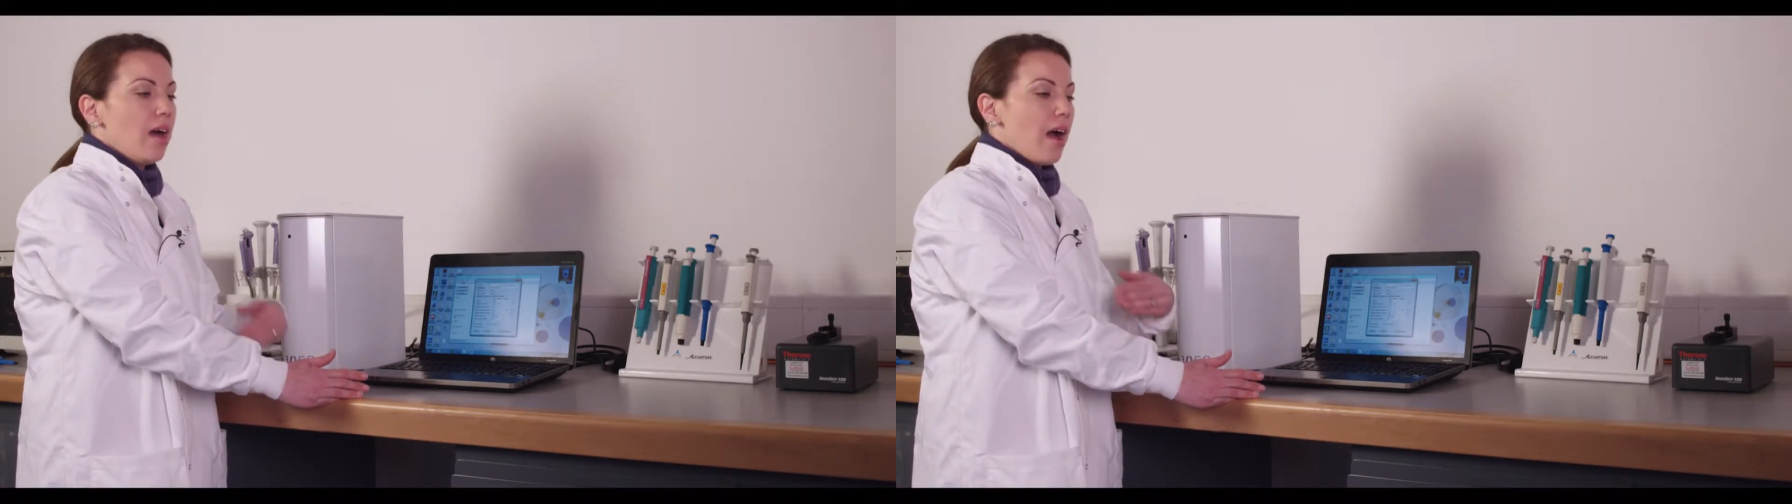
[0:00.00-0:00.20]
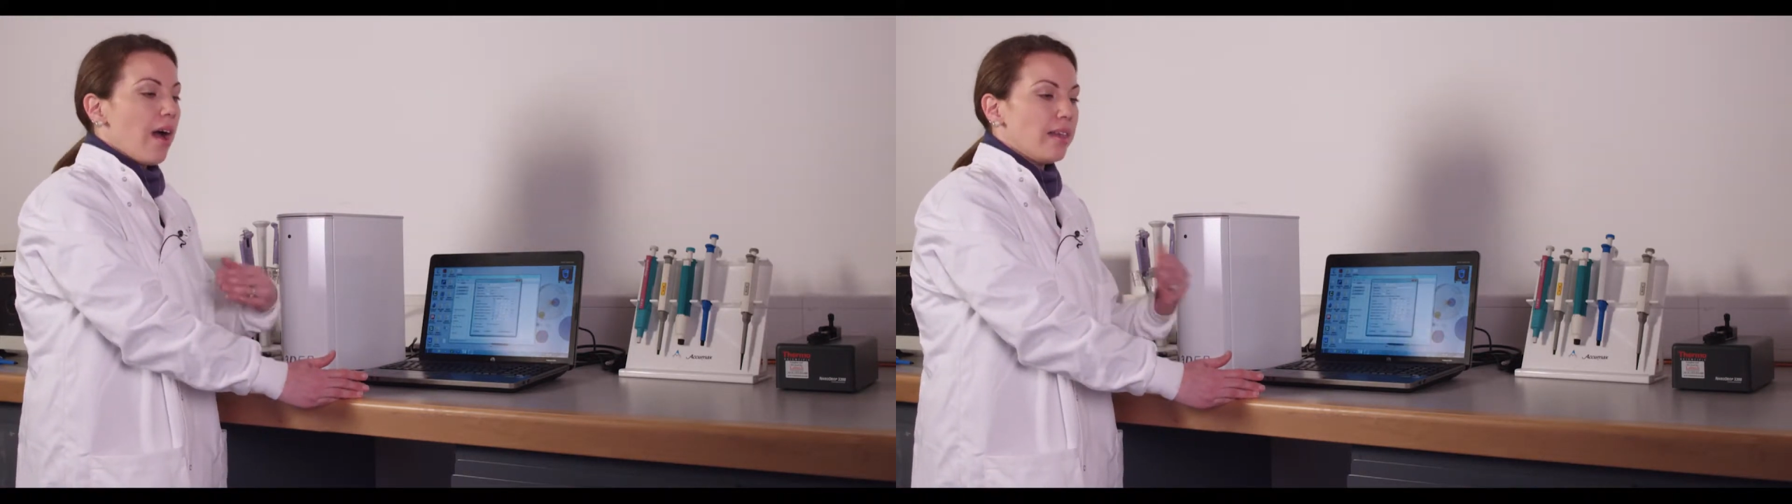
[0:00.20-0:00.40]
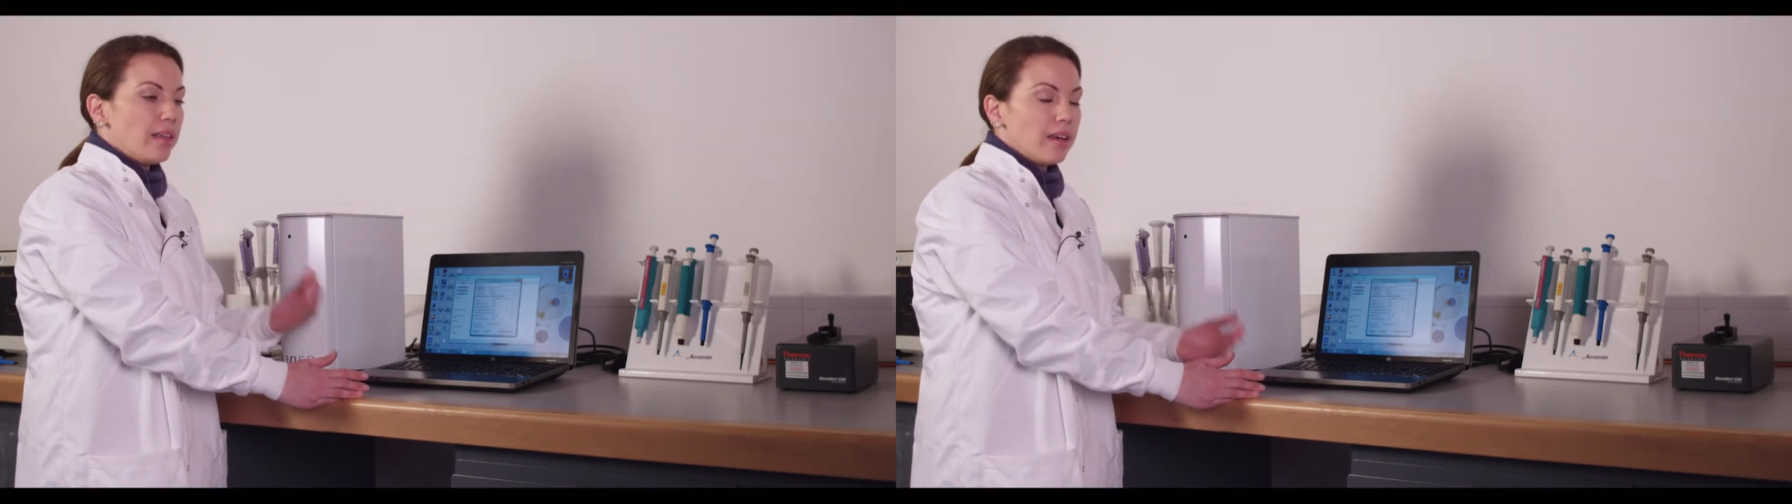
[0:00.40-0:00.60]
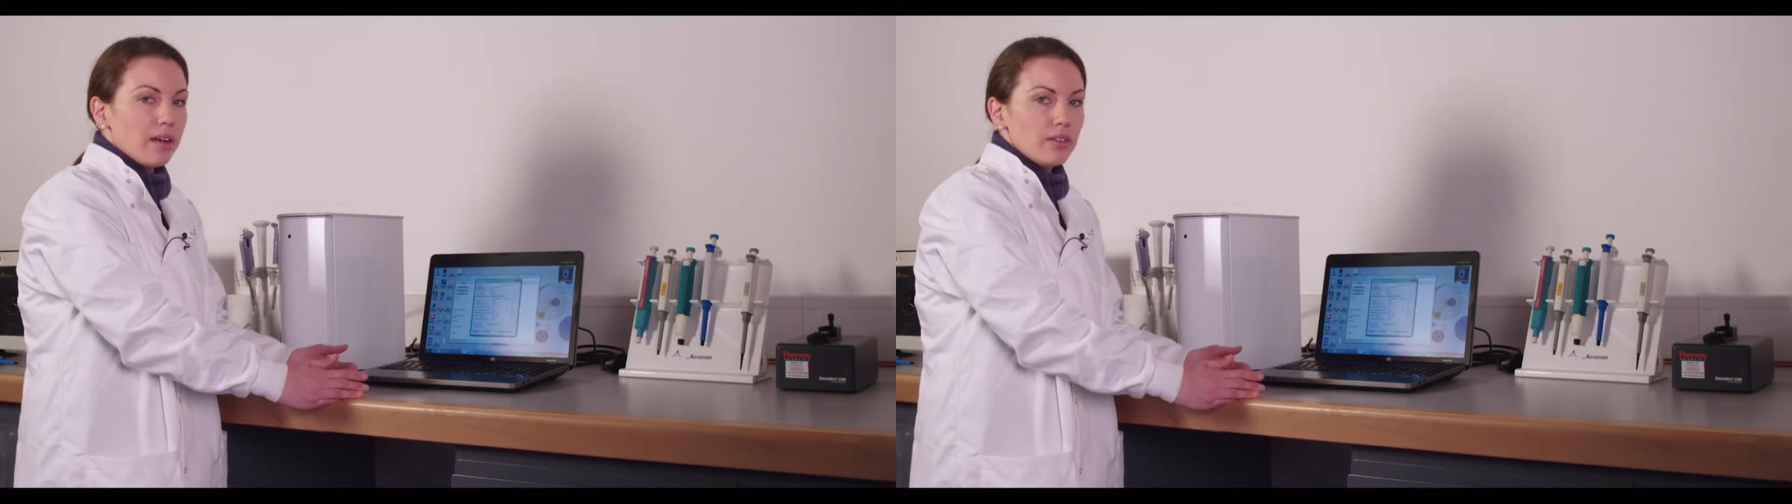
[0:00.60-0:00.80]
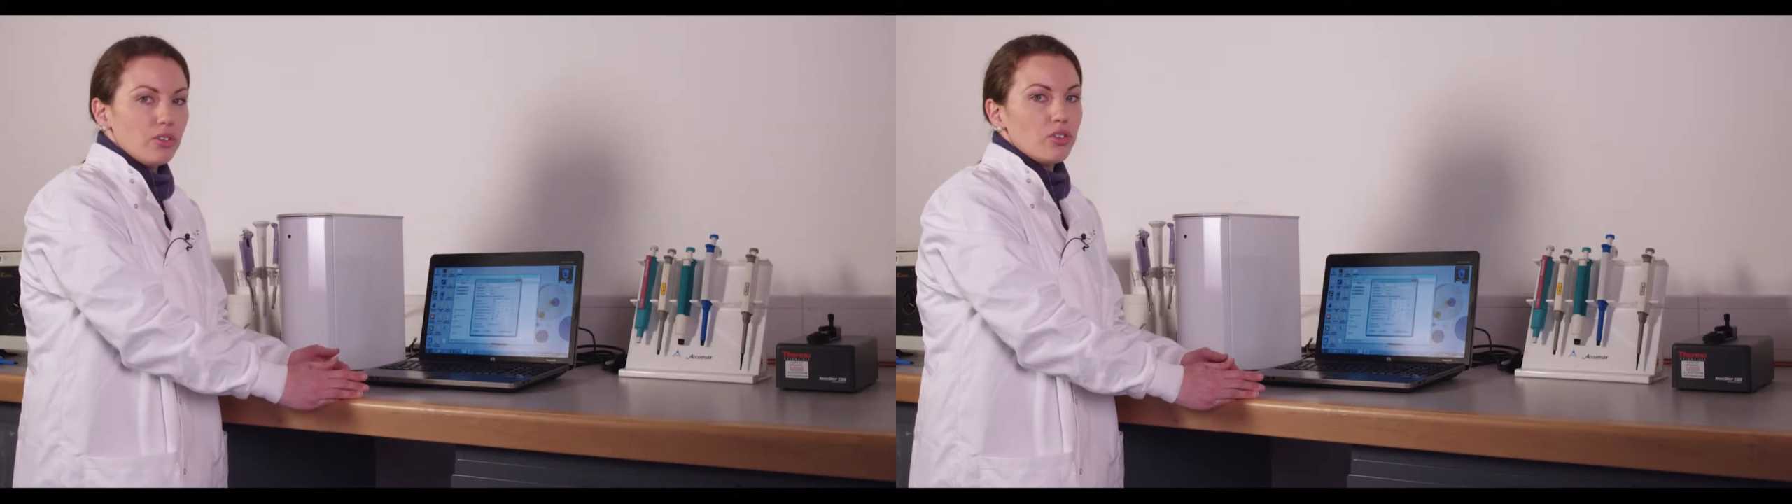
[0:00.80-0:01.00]
highly
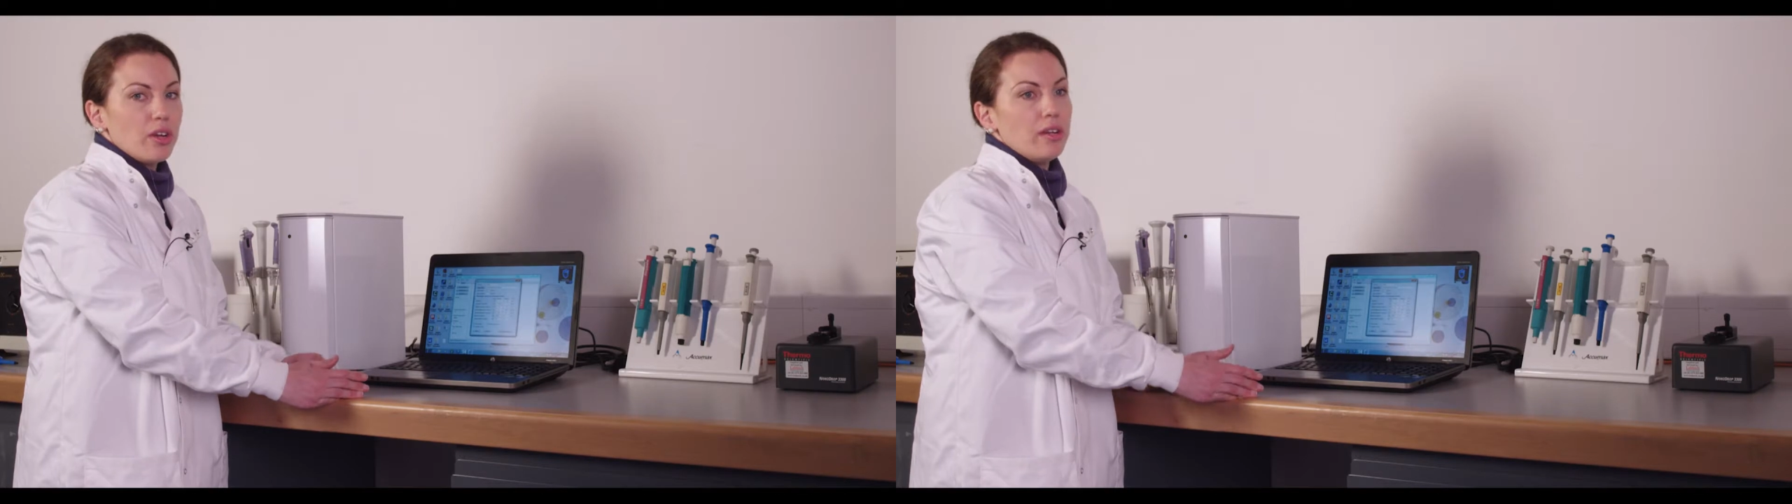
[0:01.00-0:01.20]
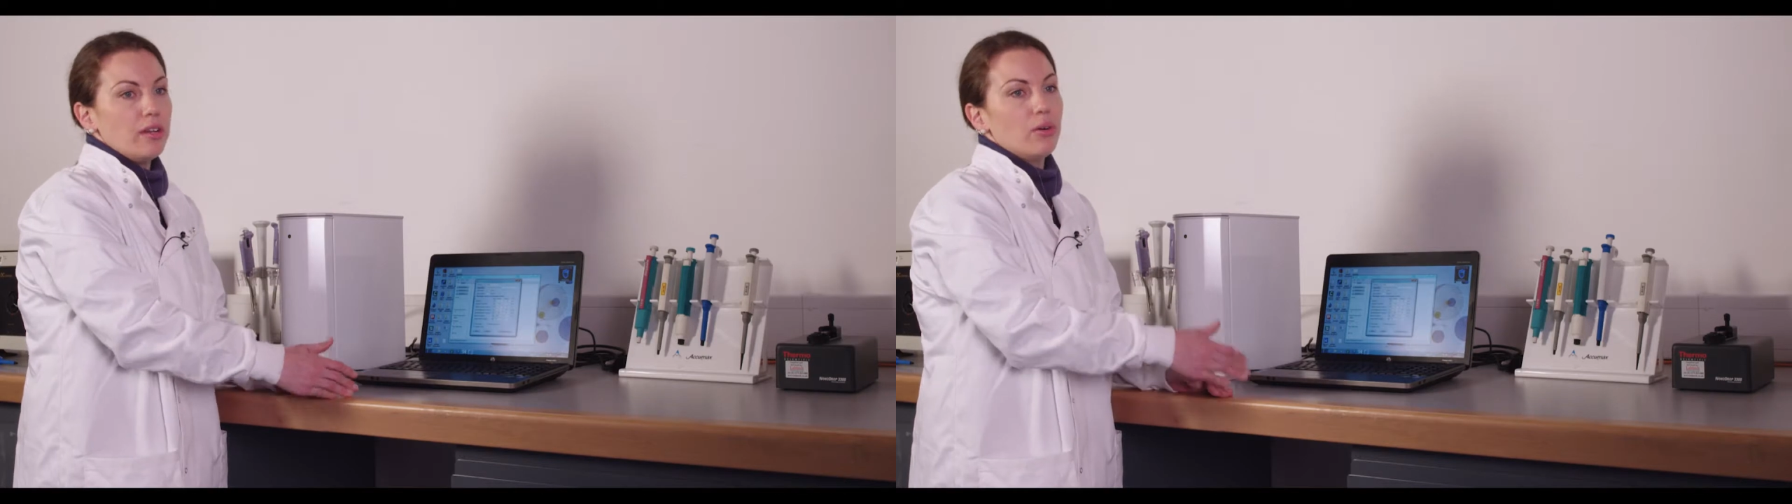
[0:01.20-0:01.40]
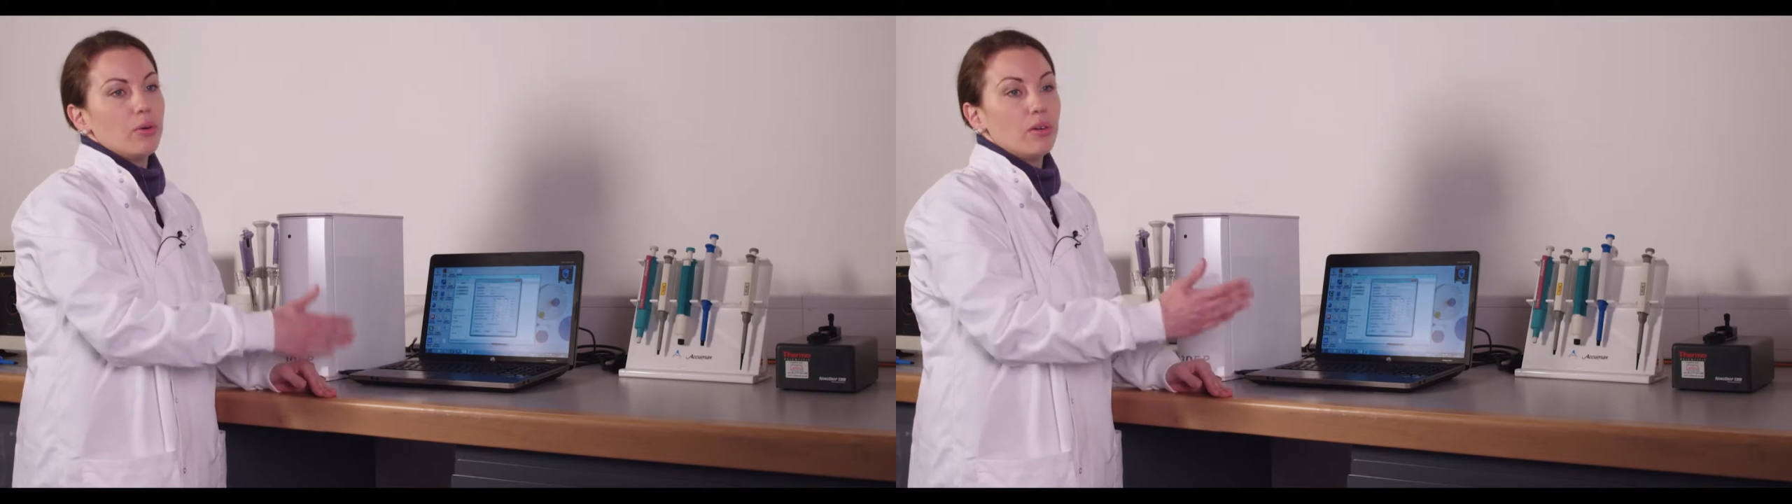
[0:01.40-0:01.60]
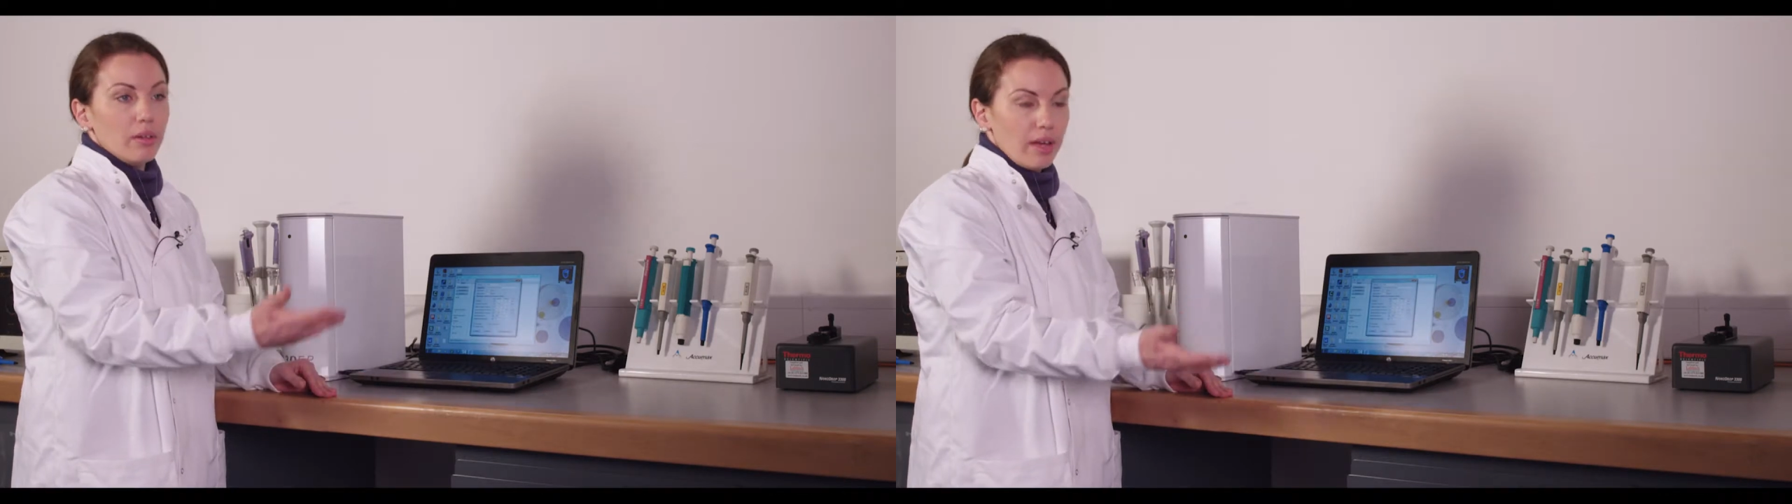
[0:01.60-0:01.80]
concentrated or